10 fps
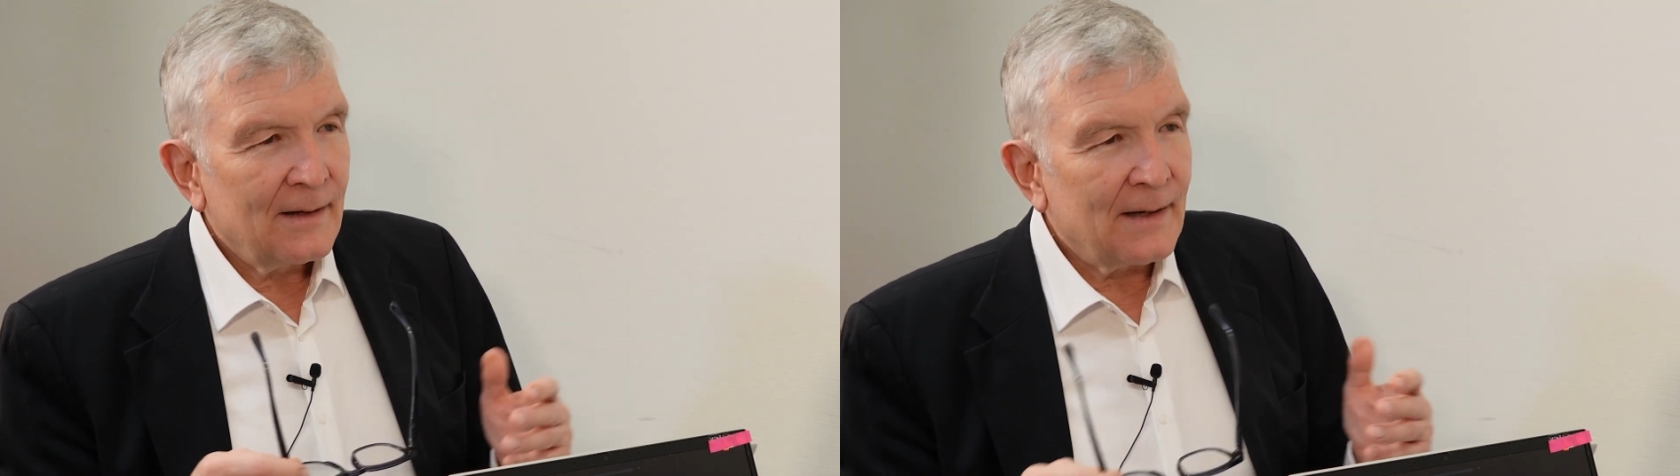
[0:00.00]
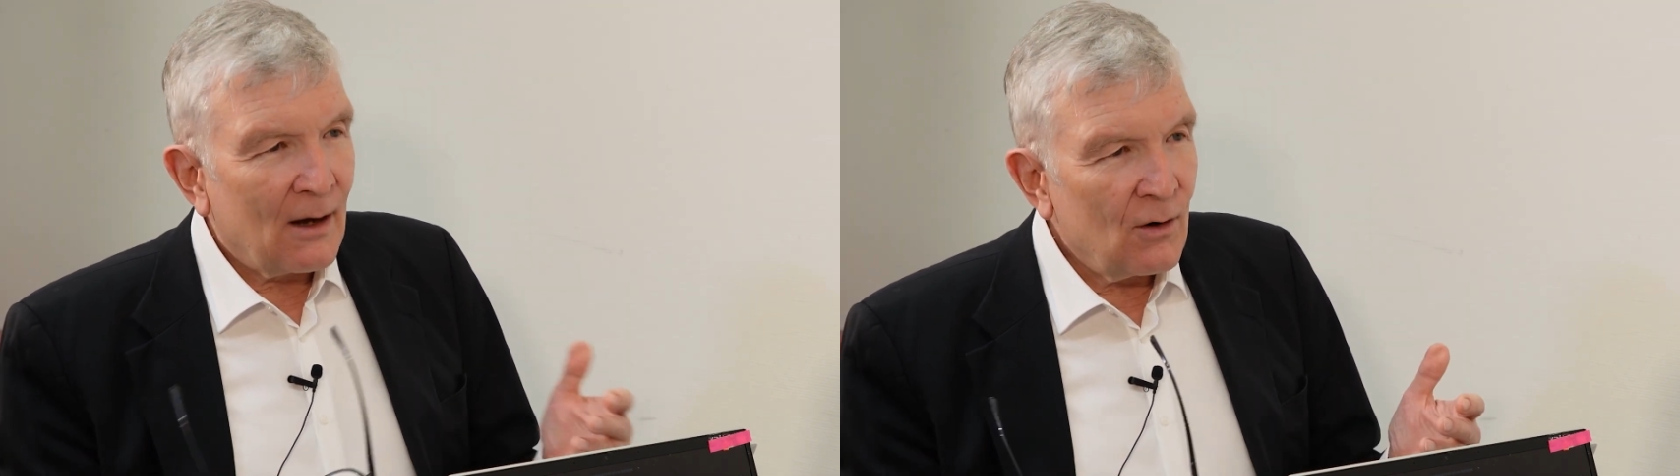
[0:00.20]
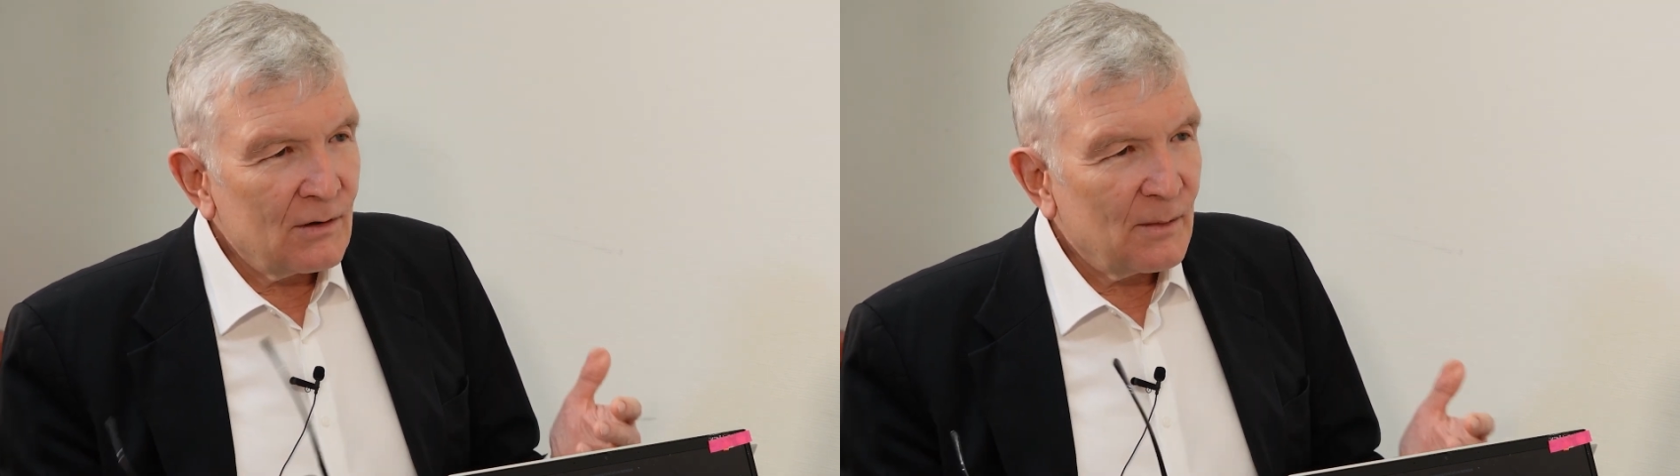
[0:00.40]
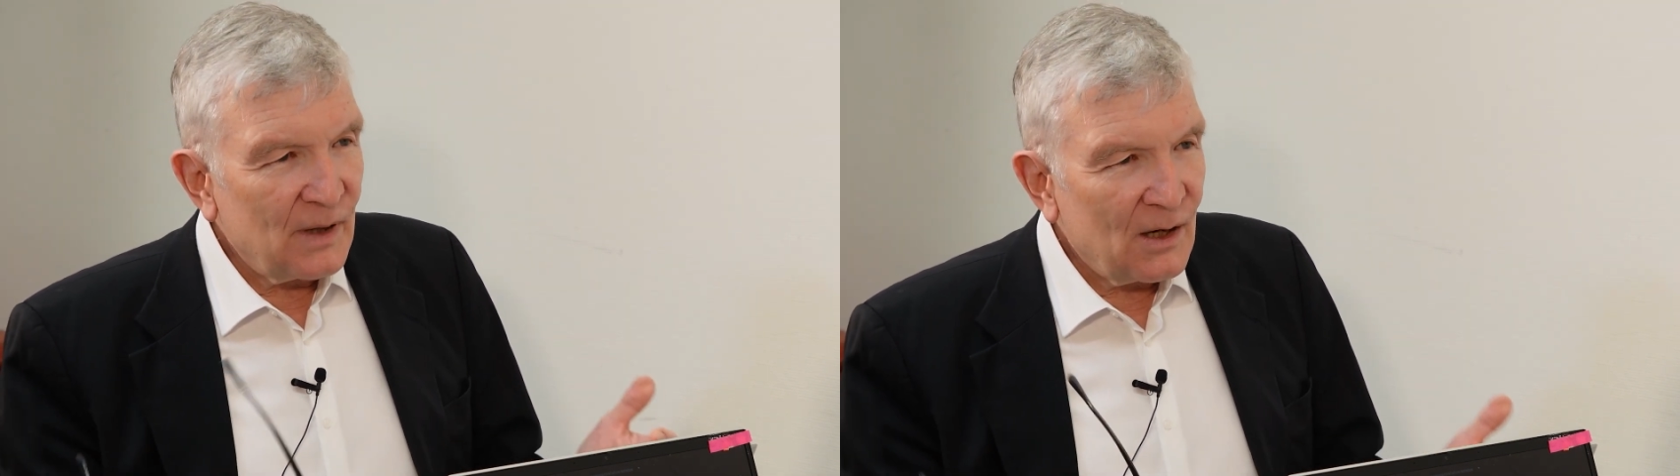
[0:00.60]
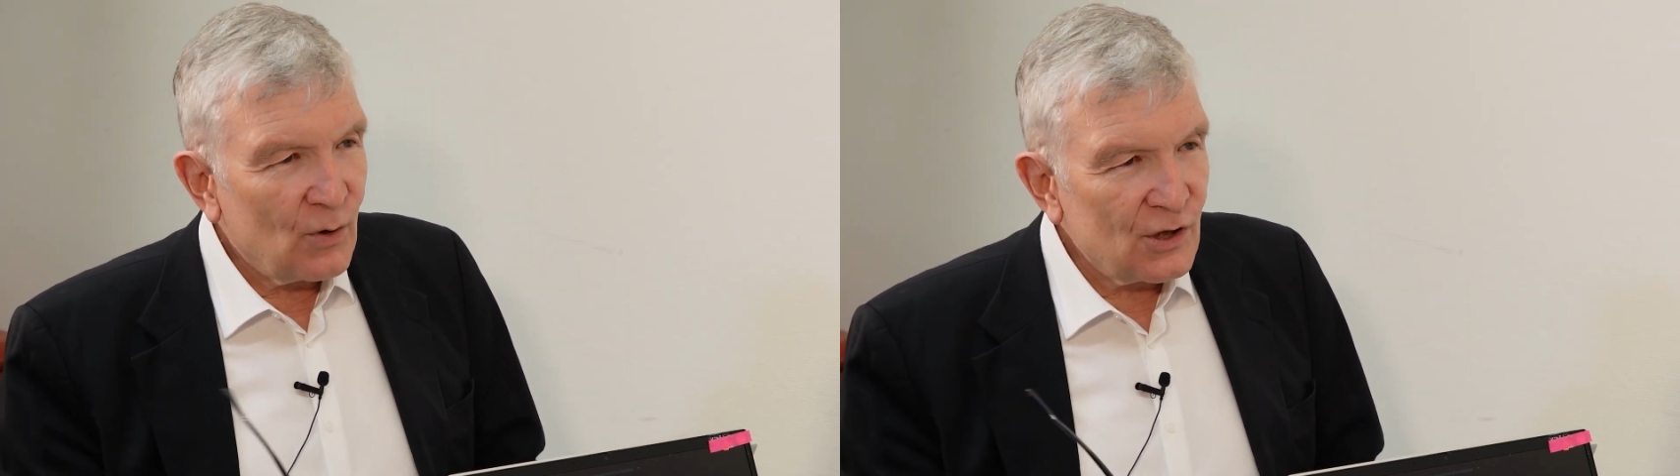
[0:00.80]
Now the
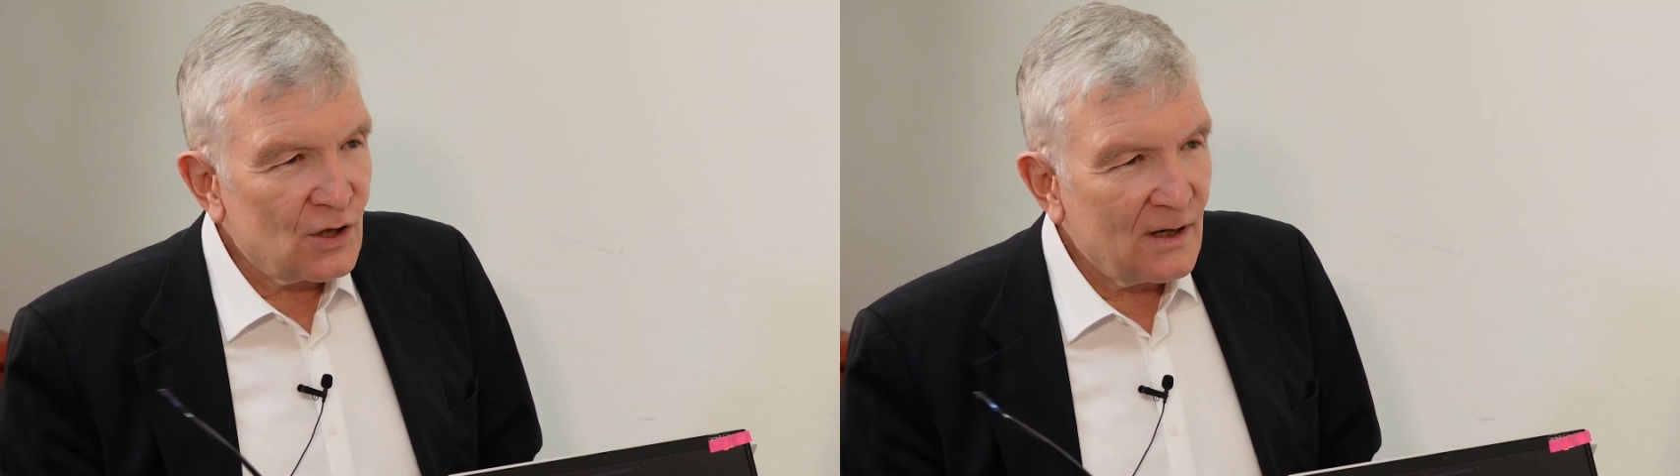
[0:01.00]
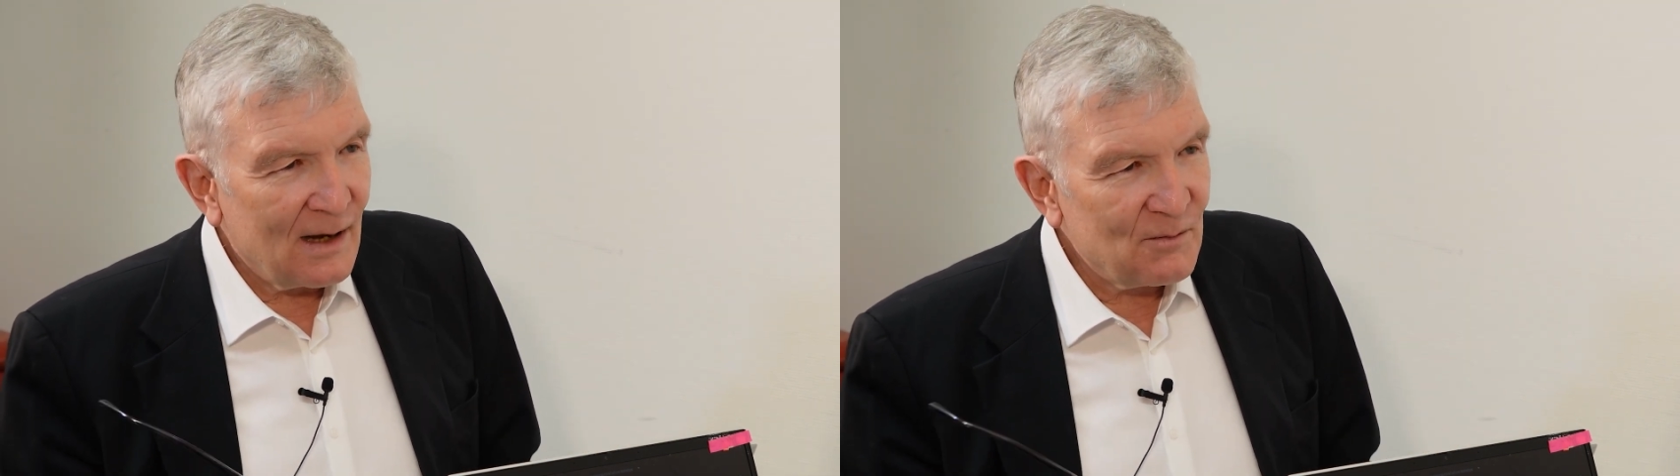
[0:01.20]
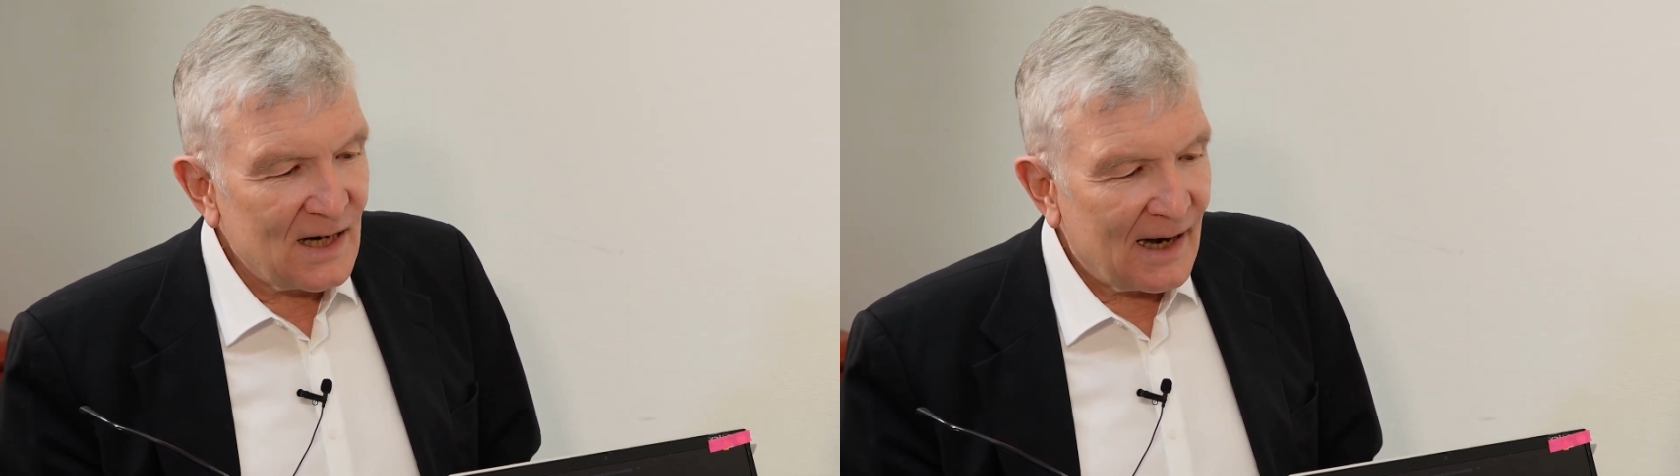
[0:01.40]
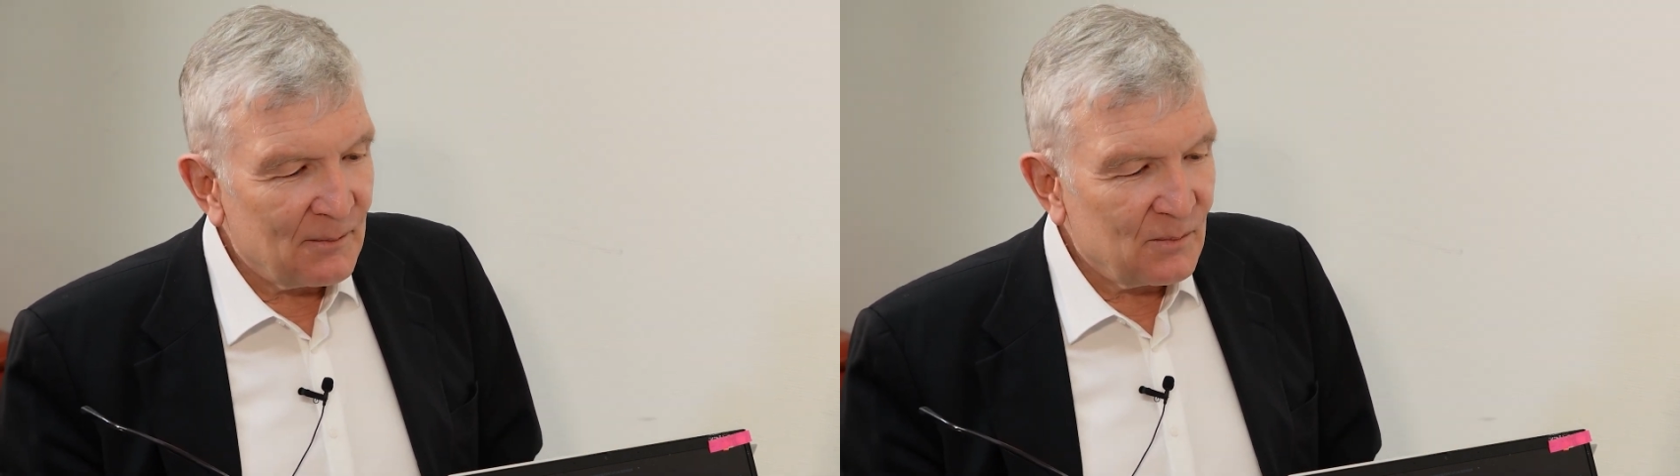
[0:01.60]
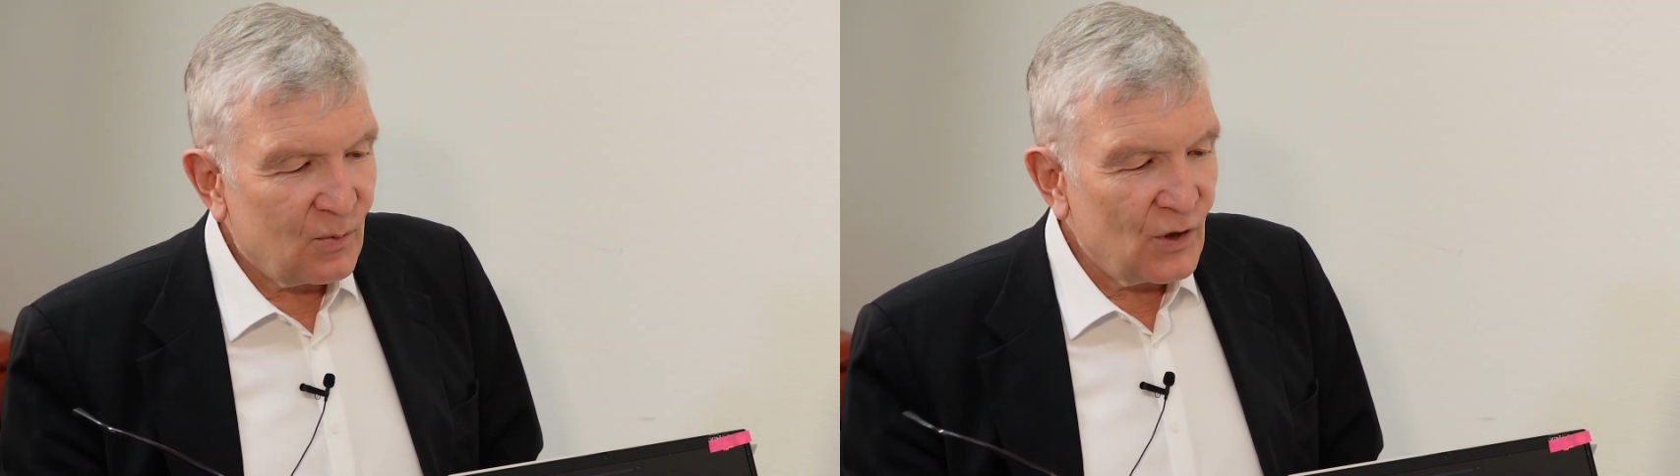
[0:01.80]
big question comes up,